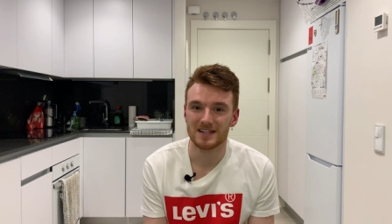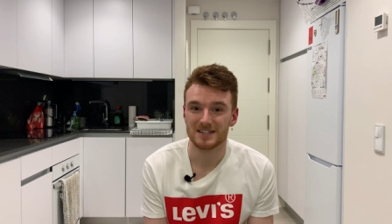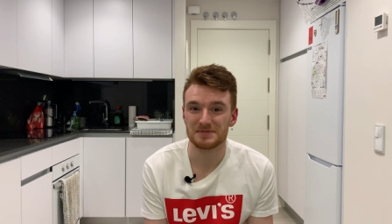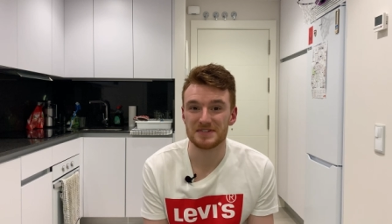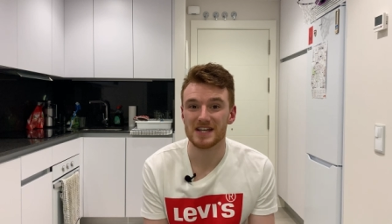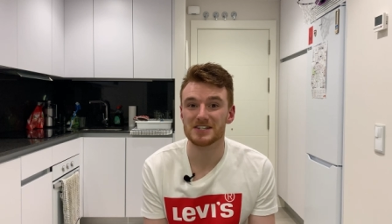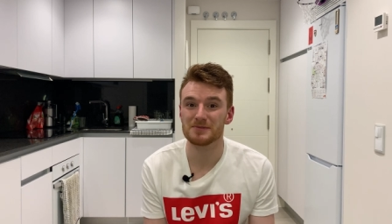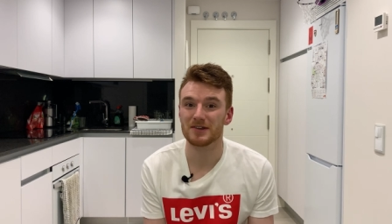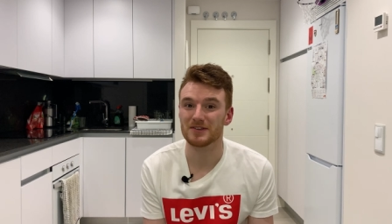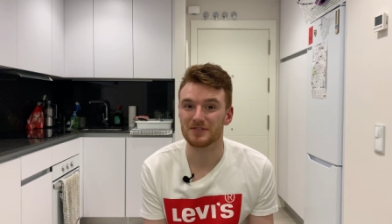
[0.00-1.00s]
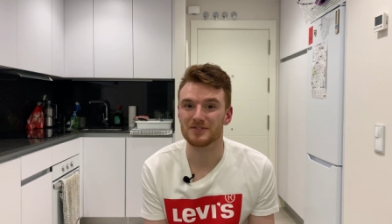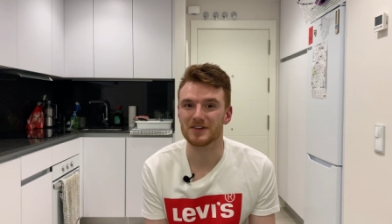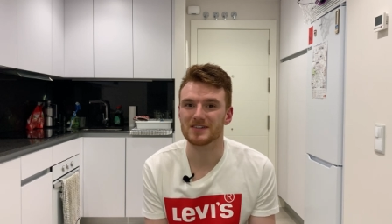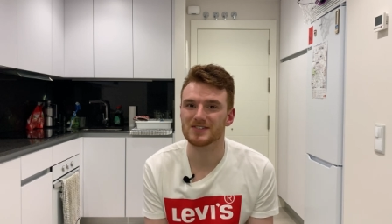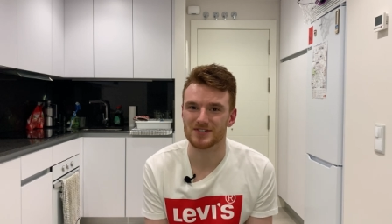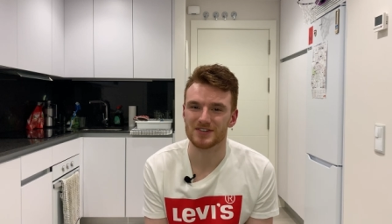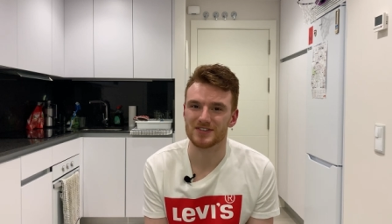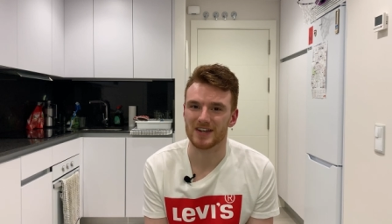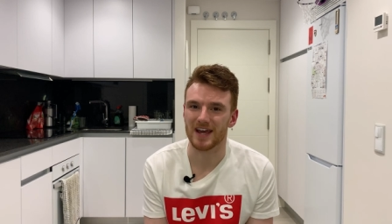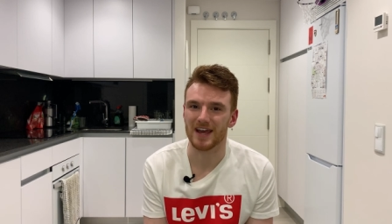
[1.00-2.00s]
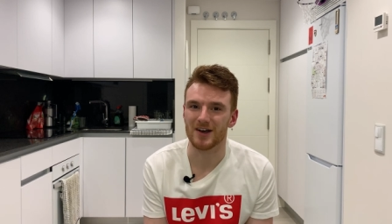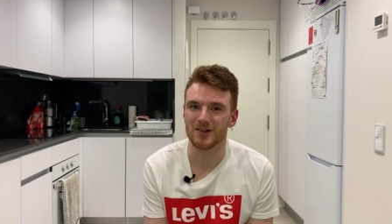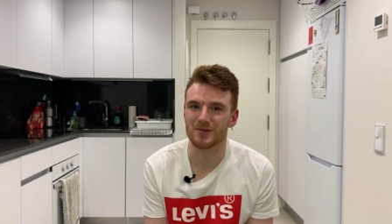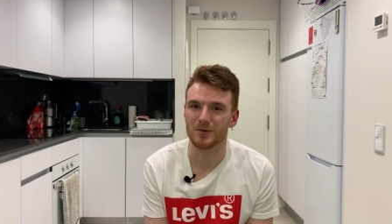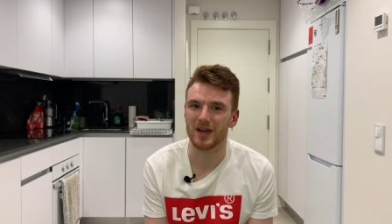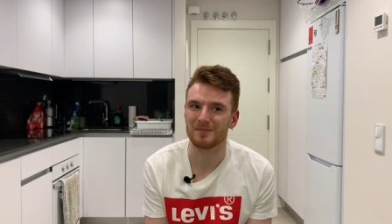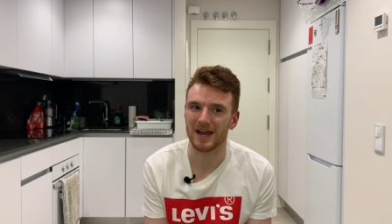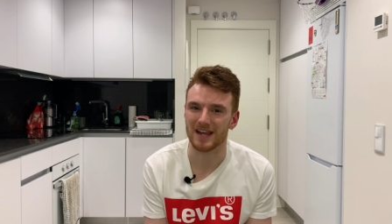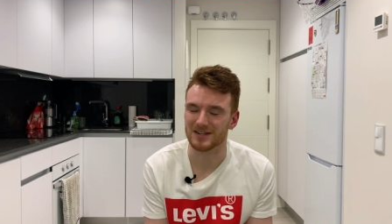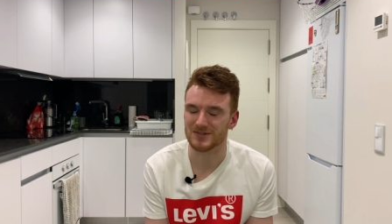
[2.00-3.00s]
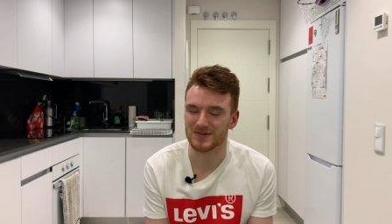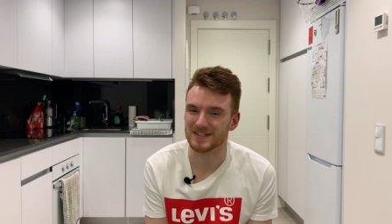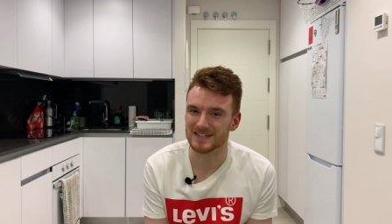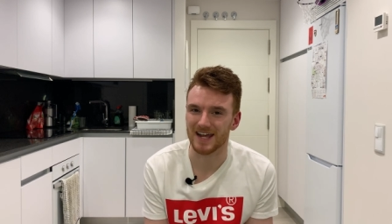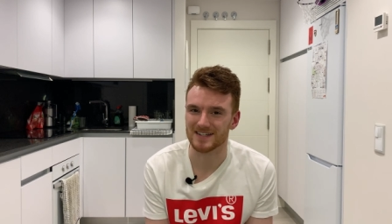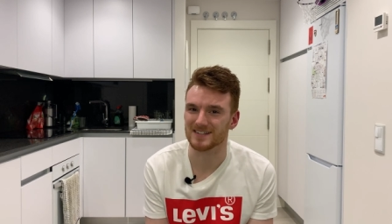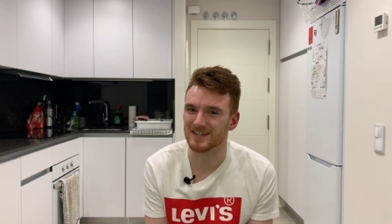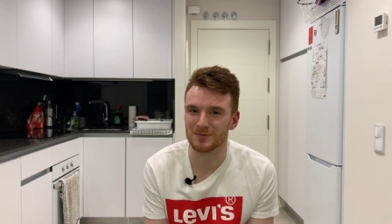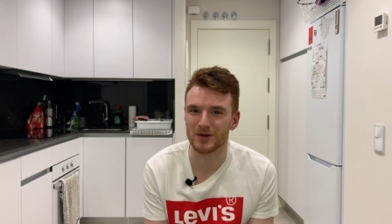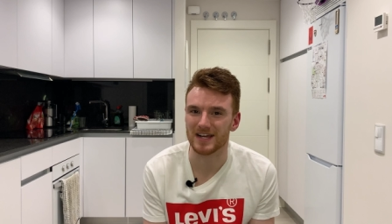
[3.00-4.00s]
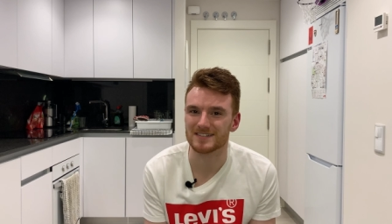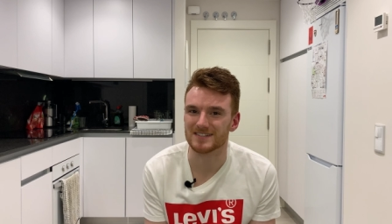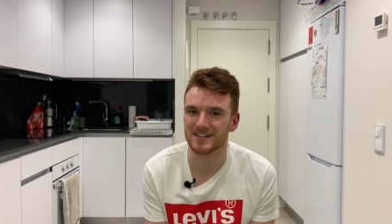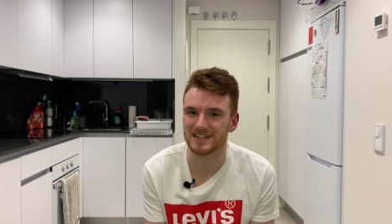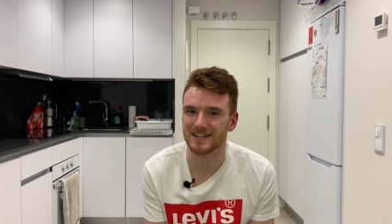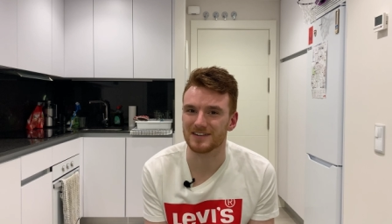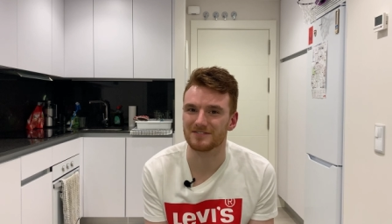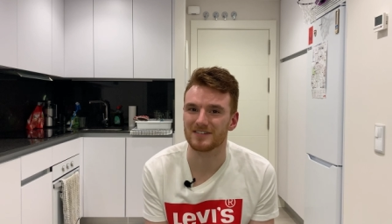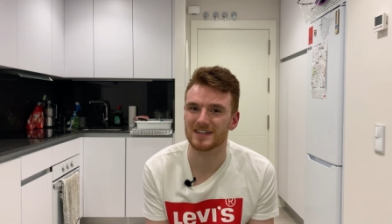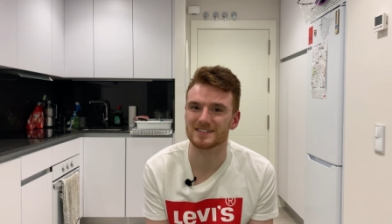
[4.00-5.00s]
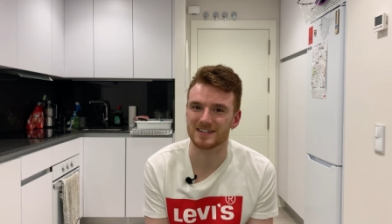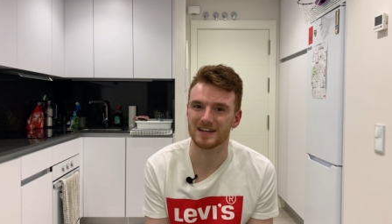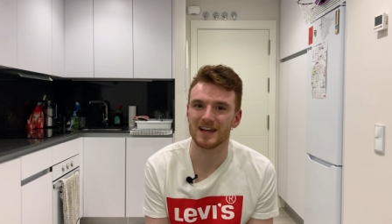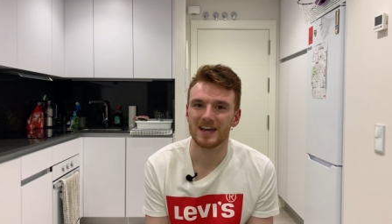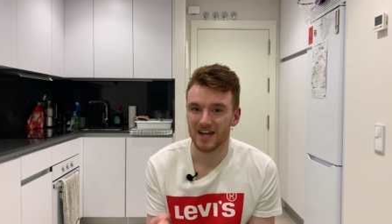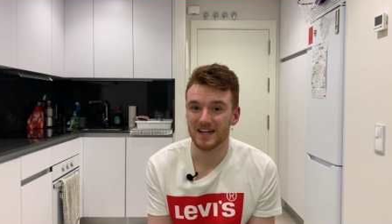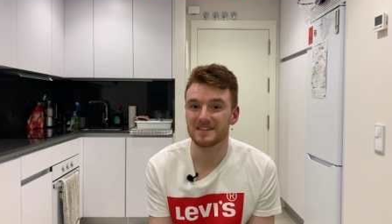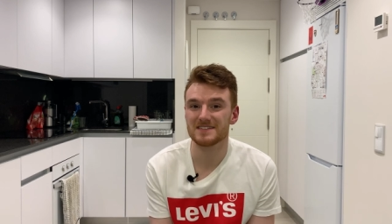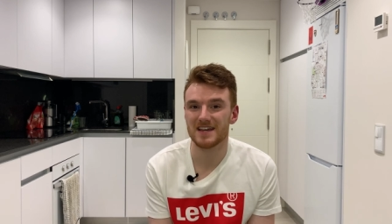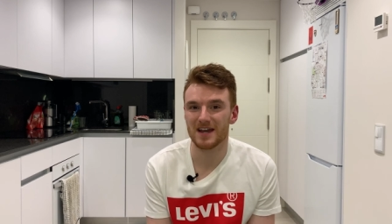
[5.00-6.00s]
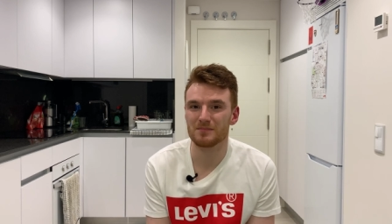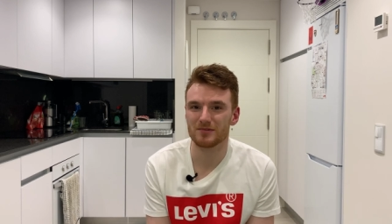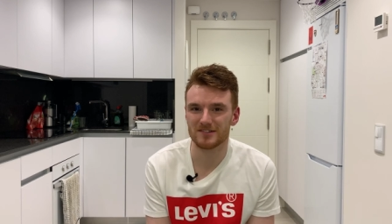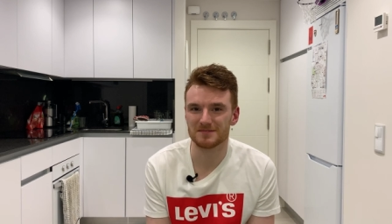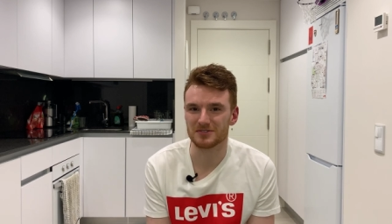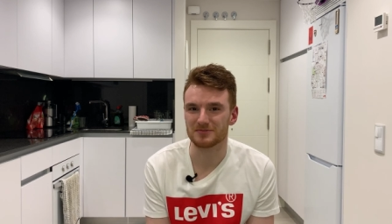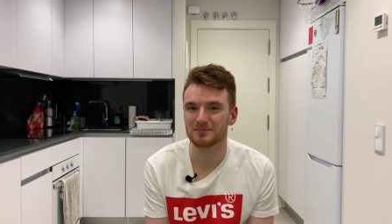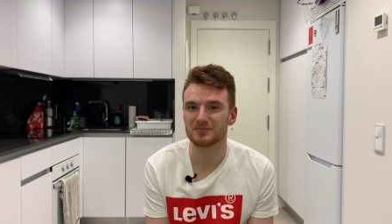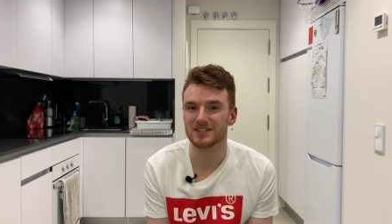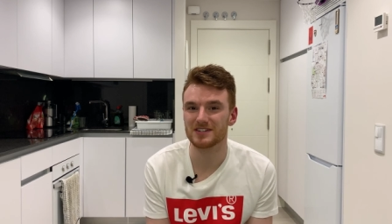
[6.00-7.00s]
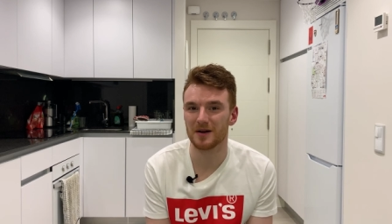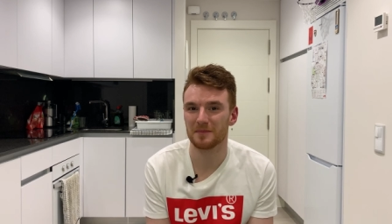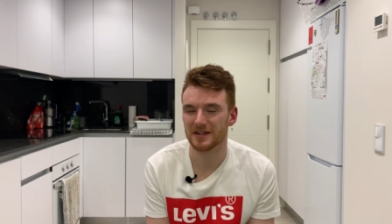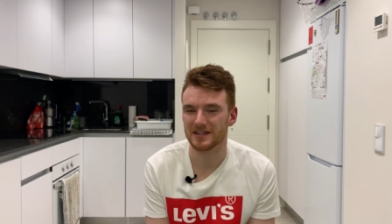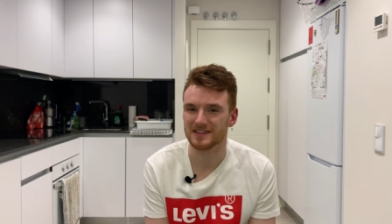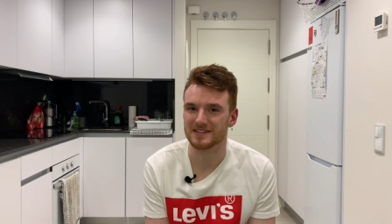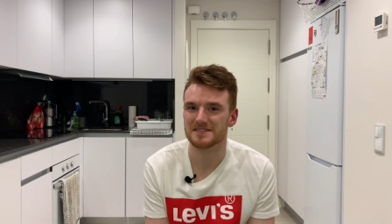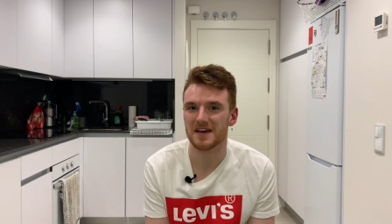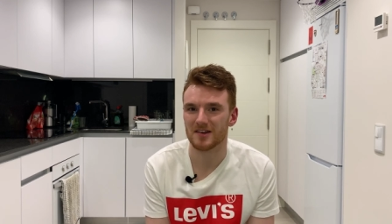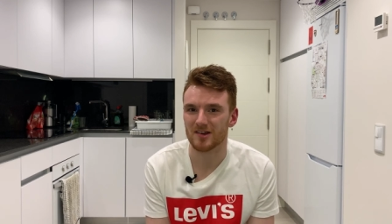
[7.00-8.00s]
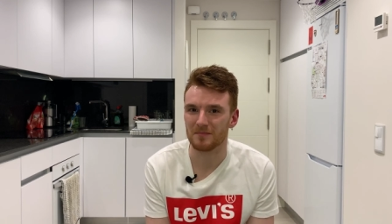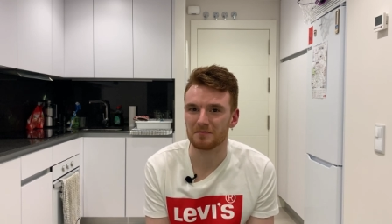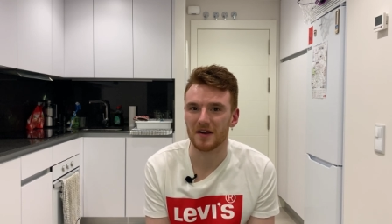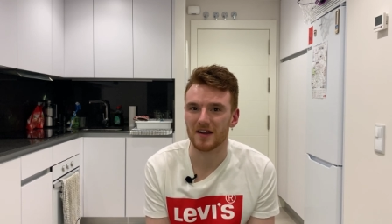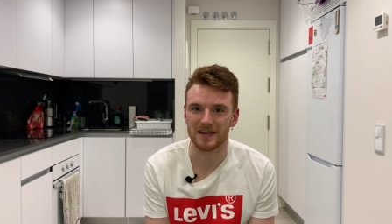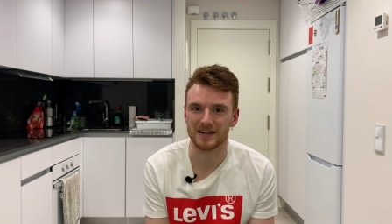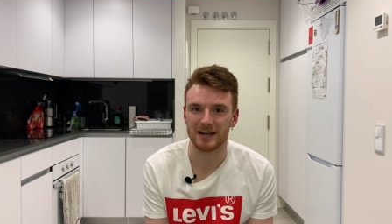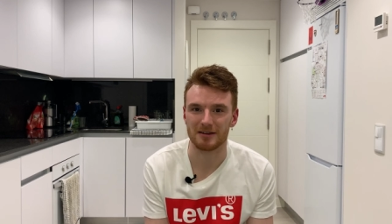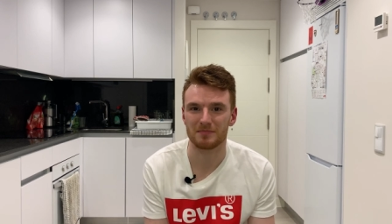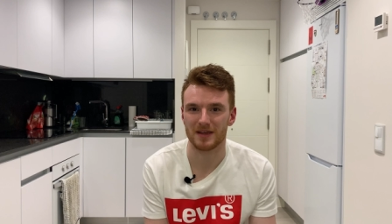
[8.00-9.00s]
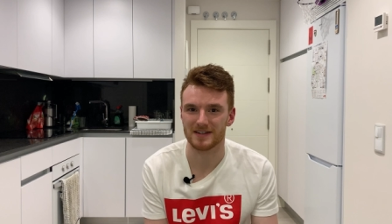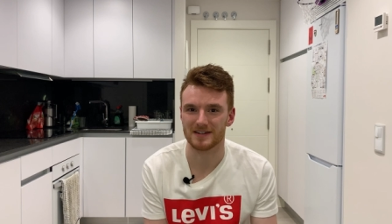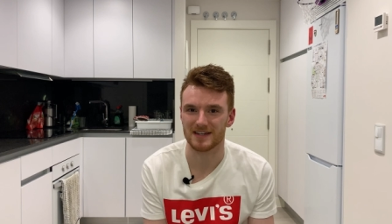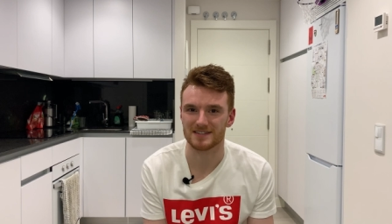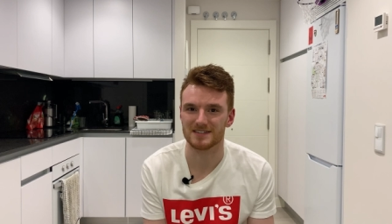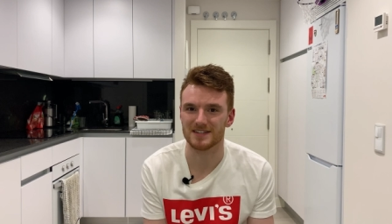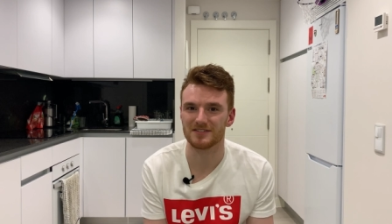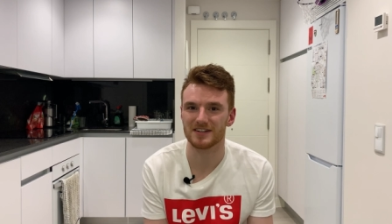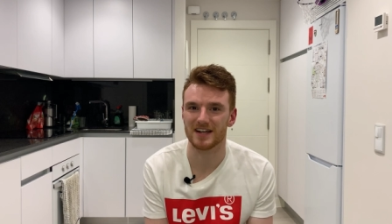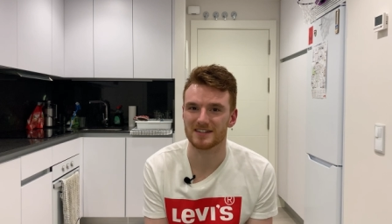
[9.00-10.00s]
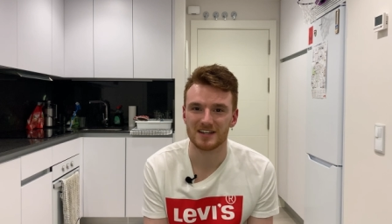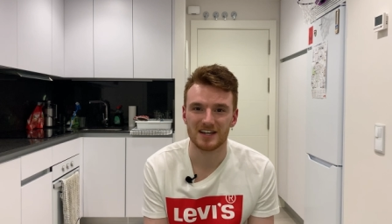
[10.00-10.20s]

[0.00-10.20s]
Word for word: This was actually one of the first stocks that I held way back in 2019 when I started investing. At the time, Proximus was pretty dominant in the telecom market and it paid a nice dividend.